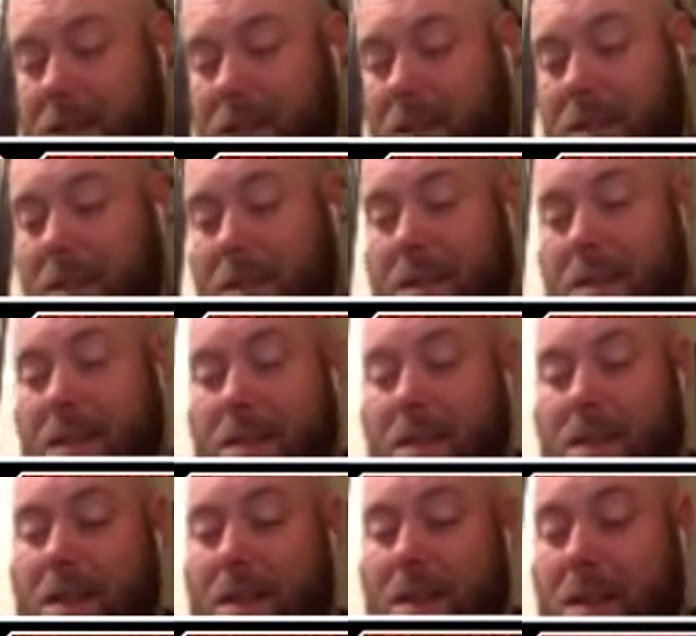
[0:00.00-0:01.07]

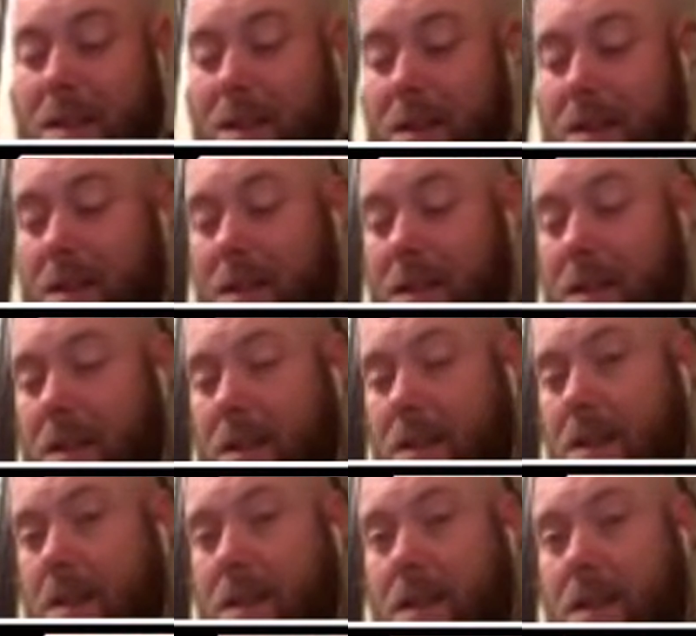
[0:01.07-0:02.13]

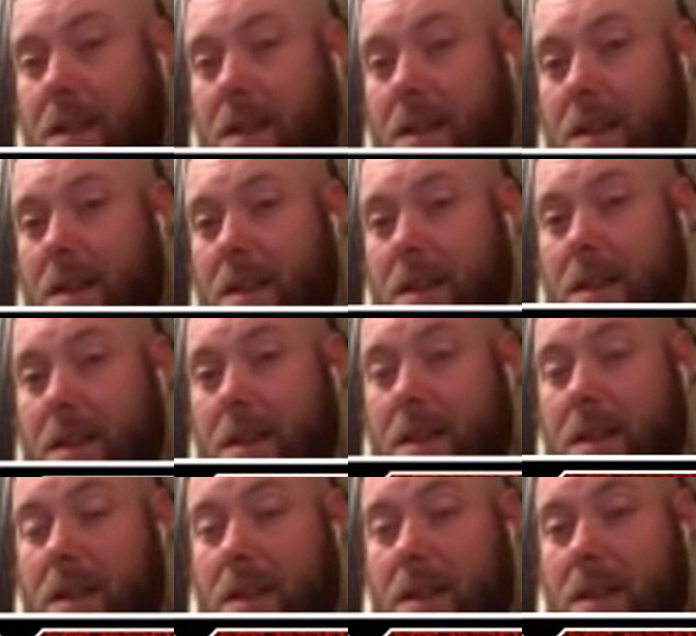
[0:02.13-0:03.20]

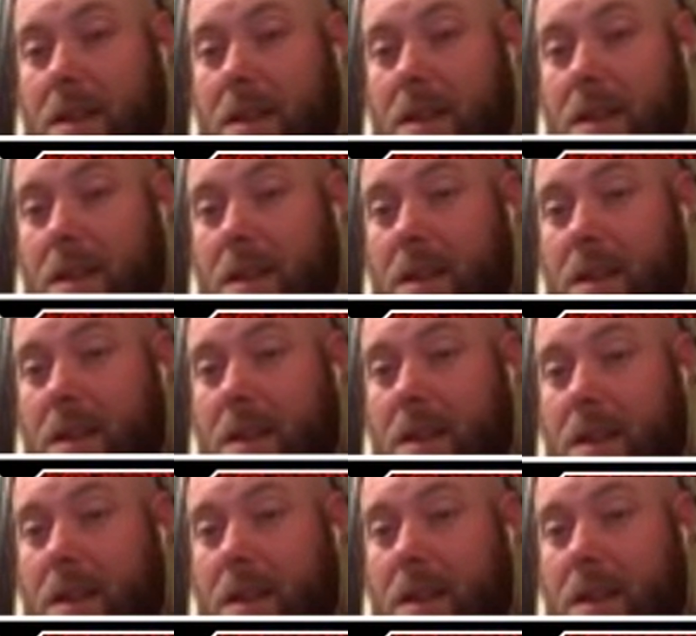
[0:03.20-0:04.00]
(not speaking)